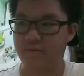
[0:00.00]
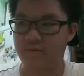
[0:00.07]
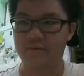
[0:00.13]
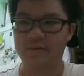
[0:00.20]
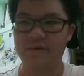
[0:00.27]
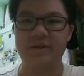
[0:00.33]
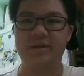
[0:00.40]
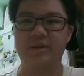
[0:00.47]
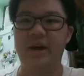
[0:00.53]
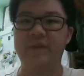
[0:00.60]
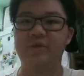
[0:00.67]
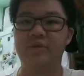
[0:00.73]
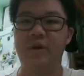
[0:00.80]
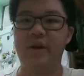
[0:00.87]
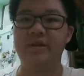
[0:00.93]
still have
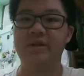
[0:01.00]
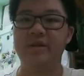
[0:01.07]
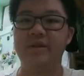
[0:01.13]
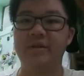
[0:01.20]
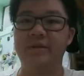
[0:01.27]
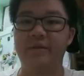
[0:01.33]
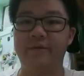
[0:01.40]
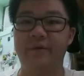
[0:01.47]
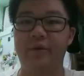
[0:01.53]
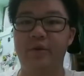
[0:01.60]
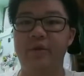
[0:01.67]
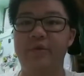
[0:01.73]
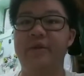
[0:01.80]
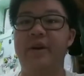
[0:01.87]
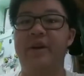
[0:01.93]
to wait for
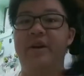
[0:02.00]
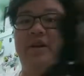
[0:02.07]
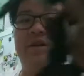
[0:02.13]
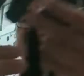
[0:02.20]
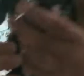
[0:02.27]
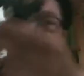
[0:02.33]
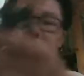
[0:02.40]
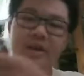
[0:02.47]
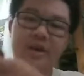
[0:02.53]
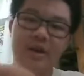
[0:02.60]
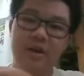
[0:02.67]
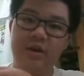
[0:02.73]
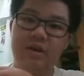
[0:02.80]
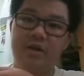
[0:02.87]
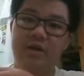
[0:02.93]
the Fennecs.
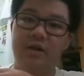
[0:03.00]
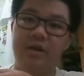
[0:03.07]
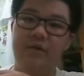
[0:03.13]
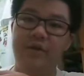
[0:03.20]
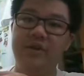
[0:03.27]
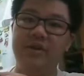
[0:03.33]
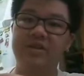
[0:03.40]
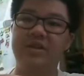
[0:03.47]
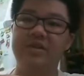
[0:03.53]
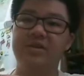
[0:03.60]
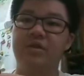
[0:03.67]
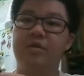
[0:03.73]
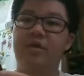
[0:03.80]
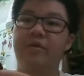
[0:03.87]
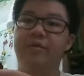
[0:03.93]
Hopefully this doesn't
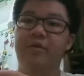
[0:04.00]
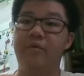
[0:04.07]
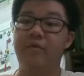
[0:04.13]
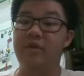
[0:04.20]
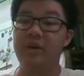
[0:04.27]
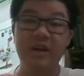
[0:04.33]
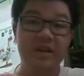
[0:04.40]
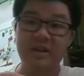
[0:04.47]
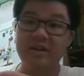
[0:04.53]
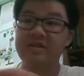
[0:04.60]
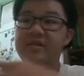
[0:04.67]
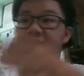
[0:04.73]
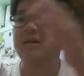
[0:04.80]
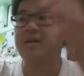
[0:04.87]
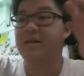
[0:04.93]
go on forever. It
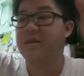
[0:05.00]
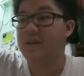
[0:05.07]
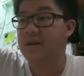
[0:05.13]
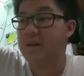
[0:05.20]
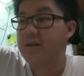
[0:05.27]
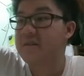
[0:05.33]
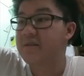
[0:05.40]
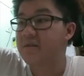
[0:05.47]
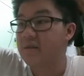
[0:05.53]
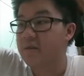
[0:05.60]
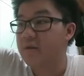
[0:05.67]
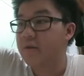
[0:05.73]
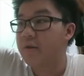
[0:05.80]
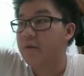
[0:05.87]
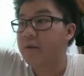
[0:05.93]
doesn't. It isn't
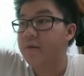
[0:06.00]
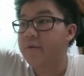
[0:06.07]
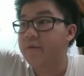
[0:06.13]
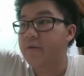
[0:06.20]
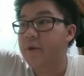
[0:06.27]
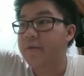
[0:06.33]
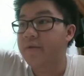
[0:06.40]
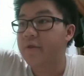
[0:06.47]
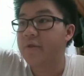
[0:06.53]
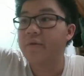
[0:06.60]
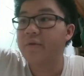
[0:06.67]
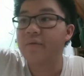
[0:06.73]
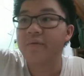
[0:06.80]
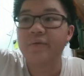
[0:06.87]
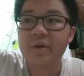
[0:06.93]
going on forever.
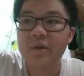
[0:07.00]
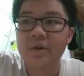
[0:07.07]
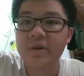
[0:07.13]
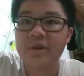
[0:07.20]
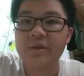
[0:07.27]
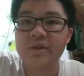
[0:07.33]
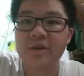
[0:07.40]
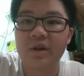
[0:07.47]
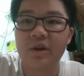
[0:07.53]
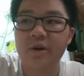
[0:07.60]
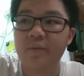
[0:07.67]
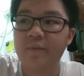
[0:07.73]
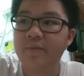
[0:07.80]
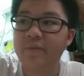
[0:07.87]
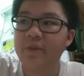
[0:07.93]

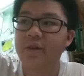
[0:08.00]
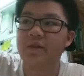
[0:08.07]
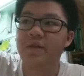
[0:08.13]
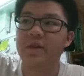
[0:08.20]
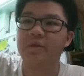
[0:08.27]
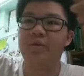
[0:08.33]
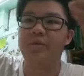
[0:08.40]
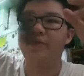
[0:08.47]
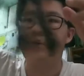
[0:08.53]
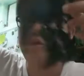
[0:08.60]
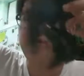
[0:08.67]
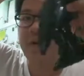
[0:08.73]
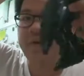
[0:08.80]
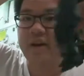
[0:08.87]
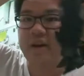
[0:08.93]
So the review
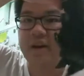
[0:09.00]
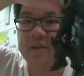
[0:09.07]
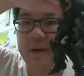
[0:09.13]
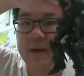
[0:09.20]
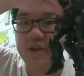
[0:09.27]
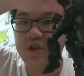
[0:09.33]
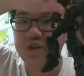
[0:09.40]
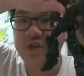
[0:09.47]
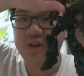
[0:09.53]
of the expansion